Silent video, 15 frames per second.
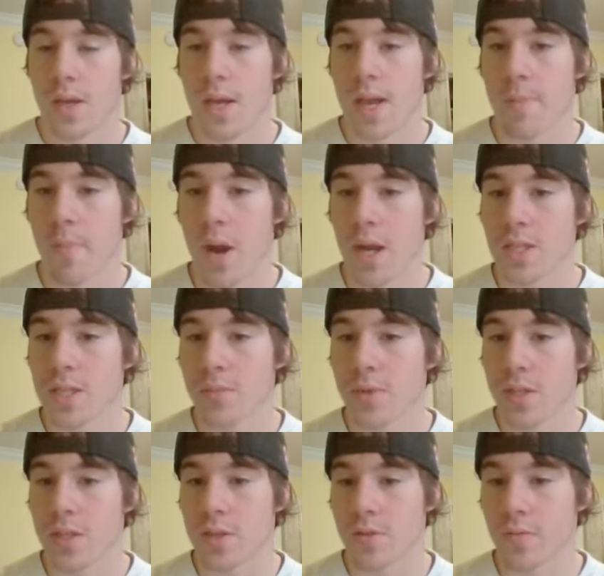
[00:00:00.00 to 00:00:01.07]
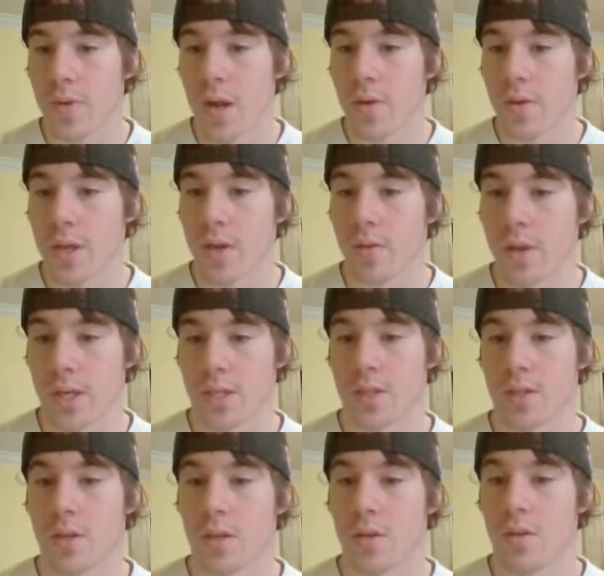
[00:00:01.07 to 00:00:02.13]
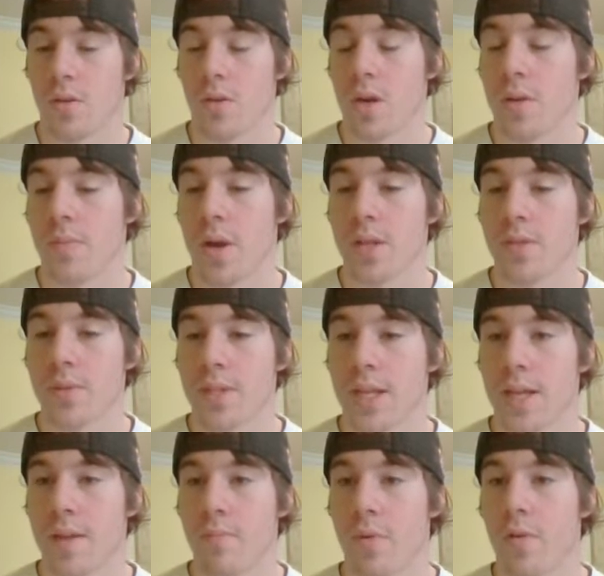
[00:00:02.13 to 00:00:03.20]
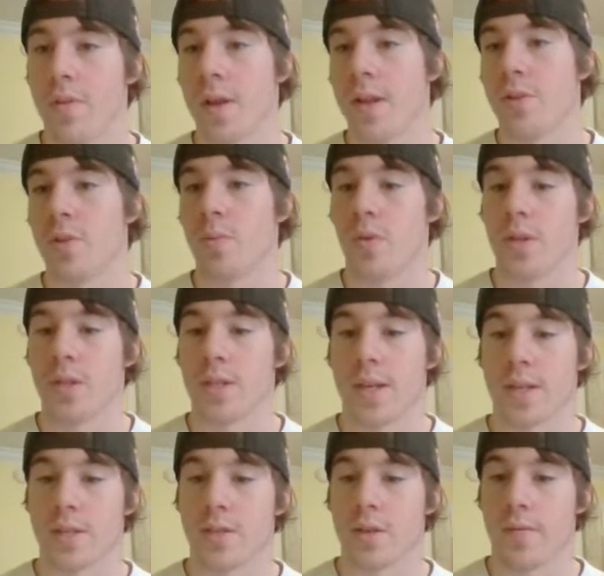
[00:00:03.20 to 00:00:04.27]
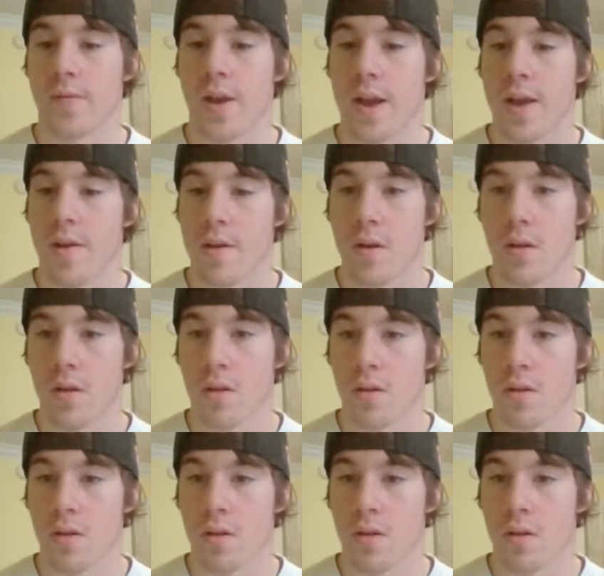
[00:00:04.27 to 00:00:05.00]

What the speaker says: And possibly a surround kill next turn, or possibly taking both entry points next turn for Eder.